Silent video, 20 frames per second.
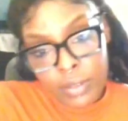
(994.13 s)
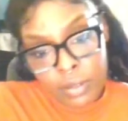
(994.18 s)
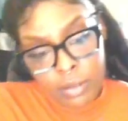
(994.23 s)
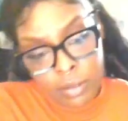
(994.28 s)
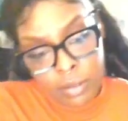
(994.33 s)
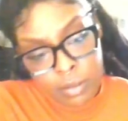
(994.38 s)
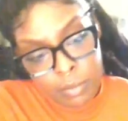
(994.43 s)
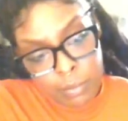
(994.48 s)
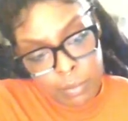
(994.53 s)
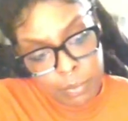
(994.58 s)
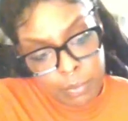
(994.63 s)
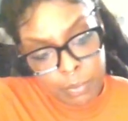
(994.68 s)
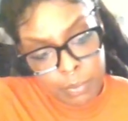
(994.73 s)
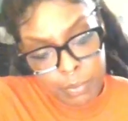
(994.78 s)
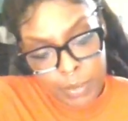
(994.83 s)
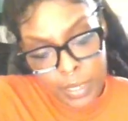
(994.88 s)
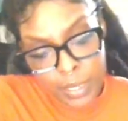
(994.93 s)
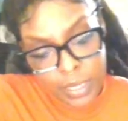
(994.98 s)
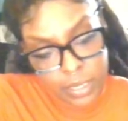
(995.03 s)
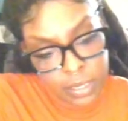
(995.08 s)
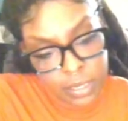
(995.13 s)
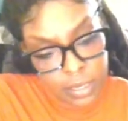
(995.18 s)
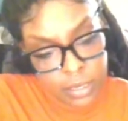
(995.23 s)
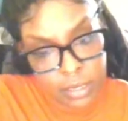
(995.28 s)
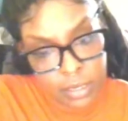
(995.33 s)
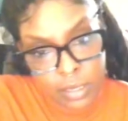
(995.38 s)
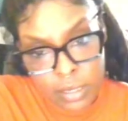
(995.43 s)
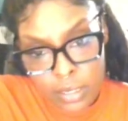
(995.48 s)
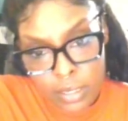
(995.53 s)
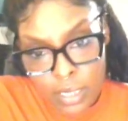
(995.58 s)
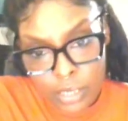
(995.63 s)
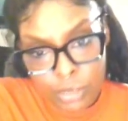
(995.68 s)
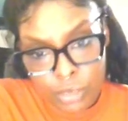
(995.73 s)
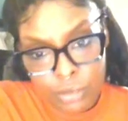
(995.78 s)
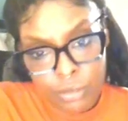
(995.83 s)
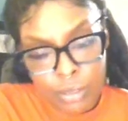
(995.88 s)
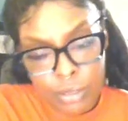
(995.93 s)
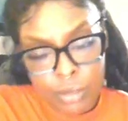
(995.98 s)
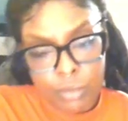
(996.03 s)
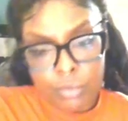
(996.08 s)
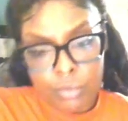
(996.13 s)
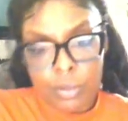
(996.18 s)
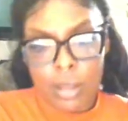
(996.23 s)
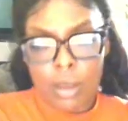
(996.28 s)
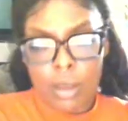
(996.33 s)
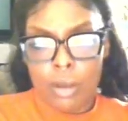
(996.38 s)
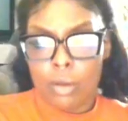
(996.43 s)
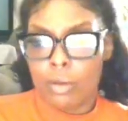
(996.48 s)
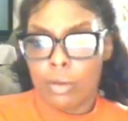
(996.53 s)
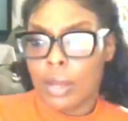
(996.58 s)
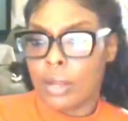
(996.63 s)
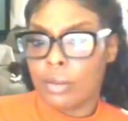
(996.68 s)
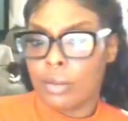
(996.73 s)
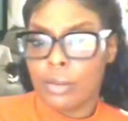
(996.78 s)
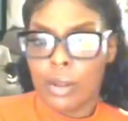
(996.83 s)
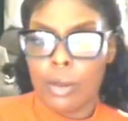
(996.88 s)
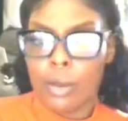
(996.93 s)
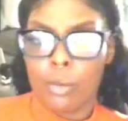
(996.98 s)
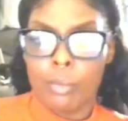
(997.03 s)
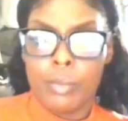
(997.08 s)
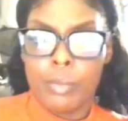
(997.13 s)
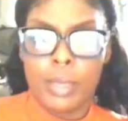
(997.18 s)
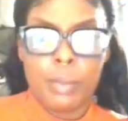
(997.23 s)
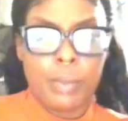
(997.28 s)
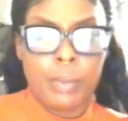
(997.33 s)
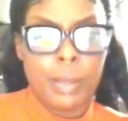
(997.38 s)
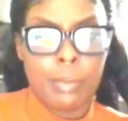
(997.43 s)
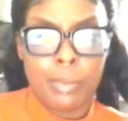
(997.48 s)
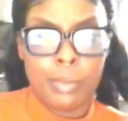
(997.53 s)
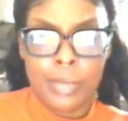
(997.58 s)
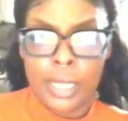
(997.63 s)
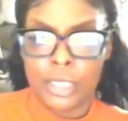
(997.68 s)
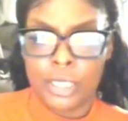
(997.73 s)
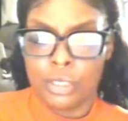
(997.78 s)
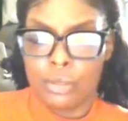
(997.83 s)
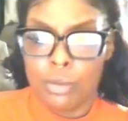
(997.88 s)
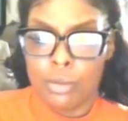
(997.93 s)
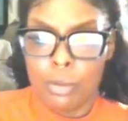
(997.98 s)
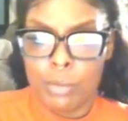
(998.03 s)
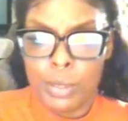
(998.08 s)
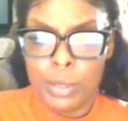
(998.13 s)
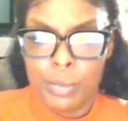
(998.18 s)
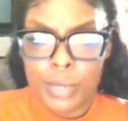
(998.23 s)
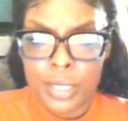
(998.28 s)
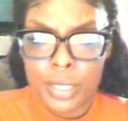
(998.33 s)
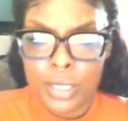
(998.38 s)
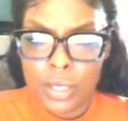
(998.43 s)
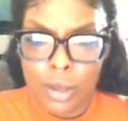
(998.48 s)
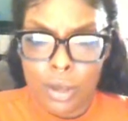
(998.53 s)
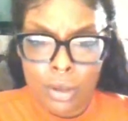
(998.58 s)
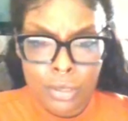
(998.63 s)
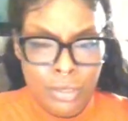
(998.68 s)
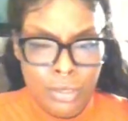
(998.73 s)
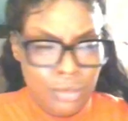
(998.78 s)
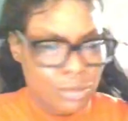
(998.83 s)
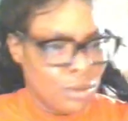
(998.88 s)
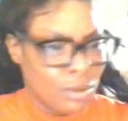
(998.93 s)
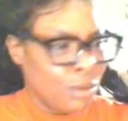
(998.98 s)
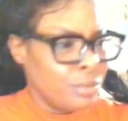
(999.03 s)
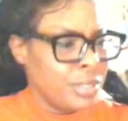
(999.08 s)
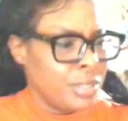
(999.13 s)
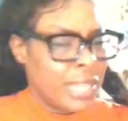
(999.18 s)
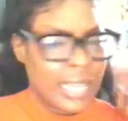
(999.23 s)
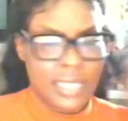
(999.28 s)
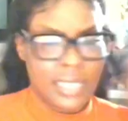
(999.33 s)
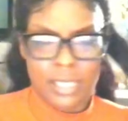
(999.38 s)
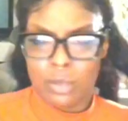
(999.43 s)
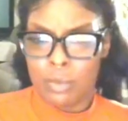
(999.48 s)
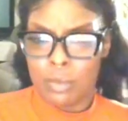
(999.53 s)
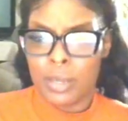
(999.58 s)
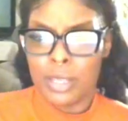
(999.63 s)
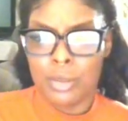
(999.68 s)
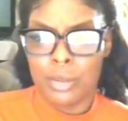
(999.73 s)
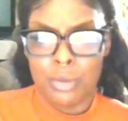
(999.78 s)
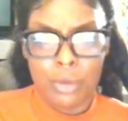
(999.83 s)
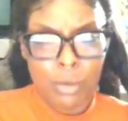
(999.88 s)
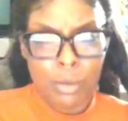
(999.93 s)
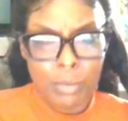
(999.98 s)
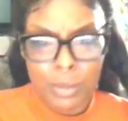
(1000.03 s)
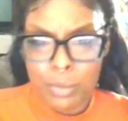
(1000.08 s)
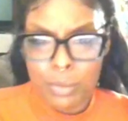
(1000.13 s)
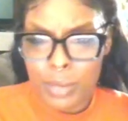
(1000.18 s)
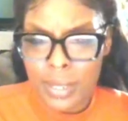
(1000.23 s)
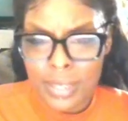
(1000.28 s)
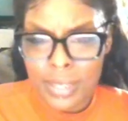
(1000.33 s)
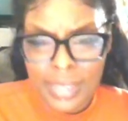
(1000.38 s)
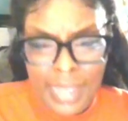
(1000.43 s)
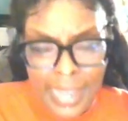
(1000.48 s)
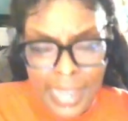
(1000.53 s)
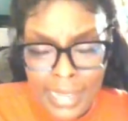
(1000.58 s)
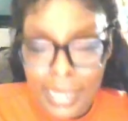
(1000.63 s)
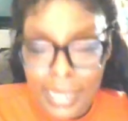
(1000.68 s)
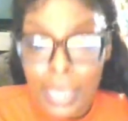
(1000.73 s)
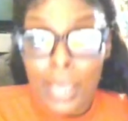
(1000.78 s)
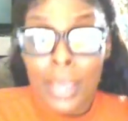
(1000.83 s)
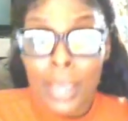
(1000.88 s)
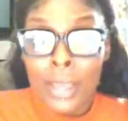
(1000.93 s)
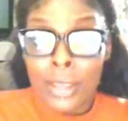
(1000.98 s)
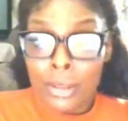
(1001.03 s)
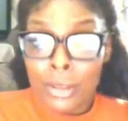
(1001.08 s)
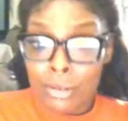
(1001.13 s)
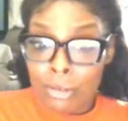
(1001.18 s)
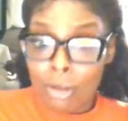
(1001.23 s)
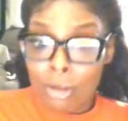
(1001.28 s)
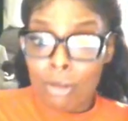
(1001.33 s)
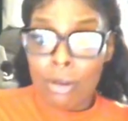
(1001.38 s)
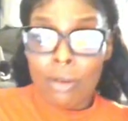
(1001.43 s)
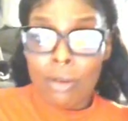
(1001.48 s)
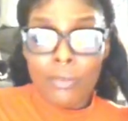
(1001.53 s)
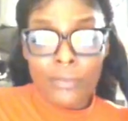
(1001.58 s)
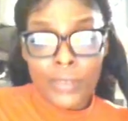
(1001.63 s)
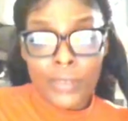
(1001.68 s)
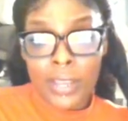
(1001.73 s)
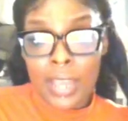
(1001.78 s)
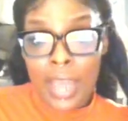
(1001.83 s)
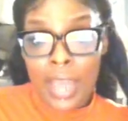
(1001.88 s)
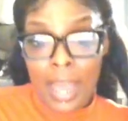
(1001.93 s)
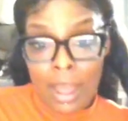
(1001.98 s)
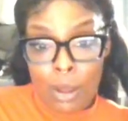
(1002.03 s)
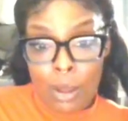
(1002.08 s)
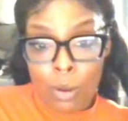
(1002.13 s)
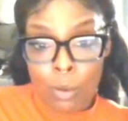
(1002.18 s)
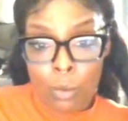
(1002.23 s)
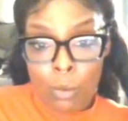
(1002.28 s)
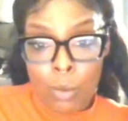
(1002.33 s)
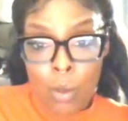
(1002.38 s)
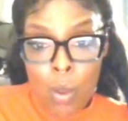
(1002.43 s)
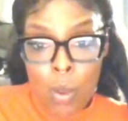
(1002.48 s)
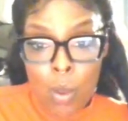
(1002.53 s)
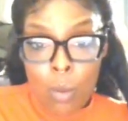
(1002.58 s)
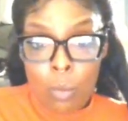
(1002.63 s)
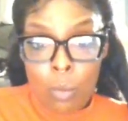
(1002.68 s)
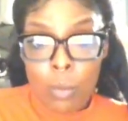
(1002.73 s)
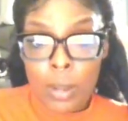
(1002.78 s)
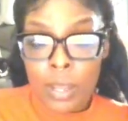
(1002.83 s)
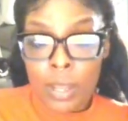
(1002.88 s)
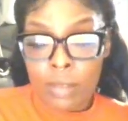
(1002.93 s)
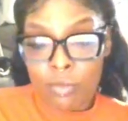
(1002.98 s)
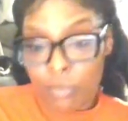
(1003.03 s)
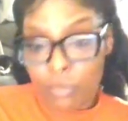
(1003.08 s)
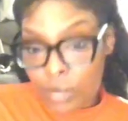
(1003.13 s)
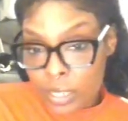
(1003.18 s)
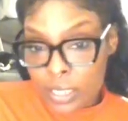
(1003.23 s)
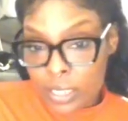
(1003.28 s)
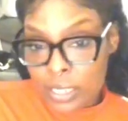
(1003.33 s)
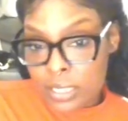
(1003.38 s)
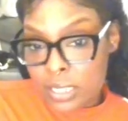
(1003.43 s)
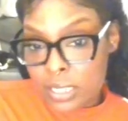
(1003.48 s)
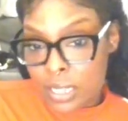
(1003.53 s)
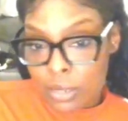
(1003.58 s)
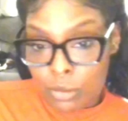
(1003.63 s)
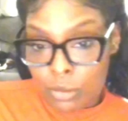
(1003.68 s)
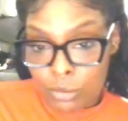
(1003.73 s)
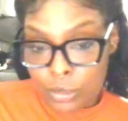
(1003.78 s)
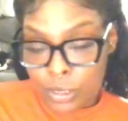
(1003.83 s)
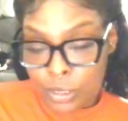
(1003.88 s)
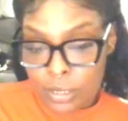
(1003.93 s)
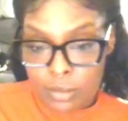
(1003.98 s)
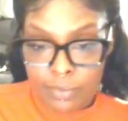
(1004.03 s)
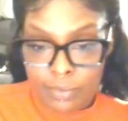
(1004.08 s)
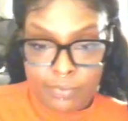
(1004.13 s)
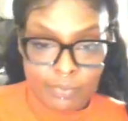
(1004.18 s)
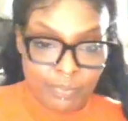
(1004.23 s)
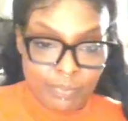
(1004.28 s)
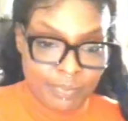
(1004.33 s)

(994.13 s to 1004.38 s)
a place that you don't know. I don't know. Meet people that you normally wouldn't talk to. Go date someone you normally wouldn't date. You know, go figure out what really tickles your